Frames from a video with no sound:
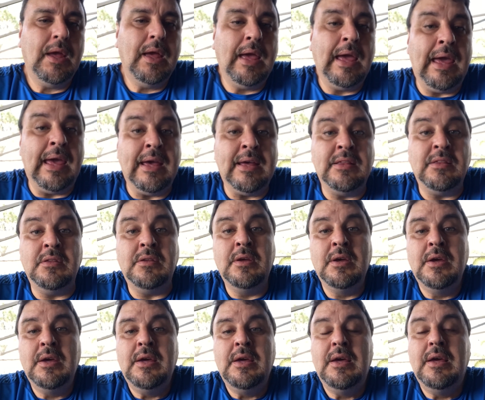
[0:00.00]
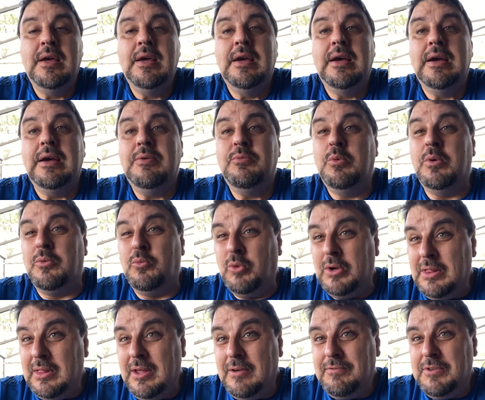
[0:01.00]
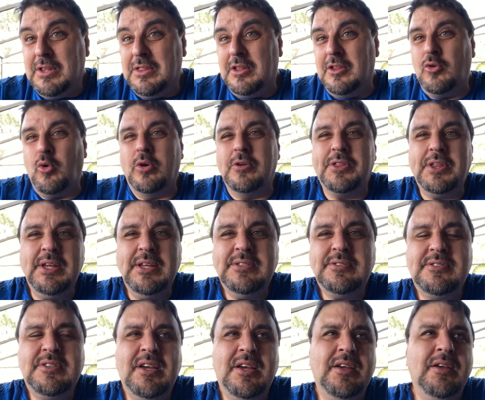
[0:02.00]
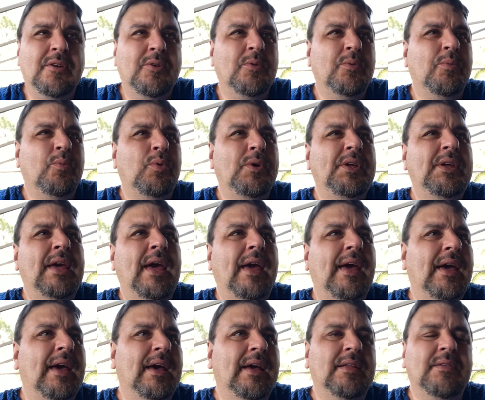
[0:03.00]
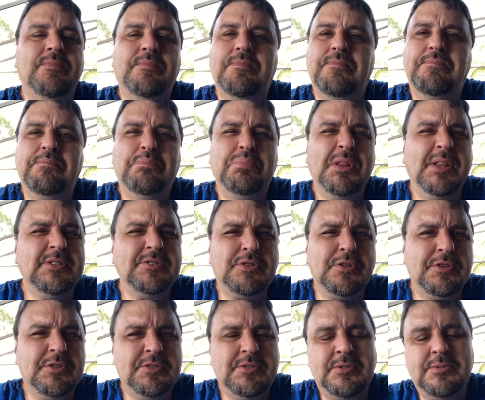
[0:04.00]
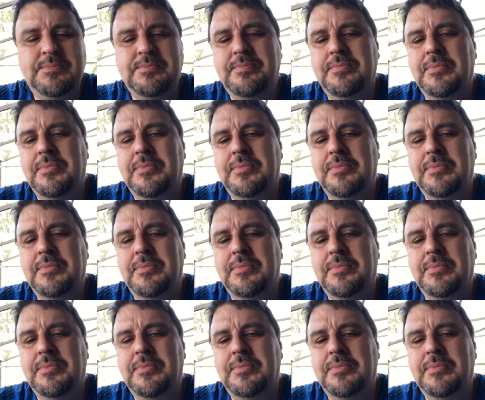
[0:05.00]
And when we lived in the Northeast, we had blizzards,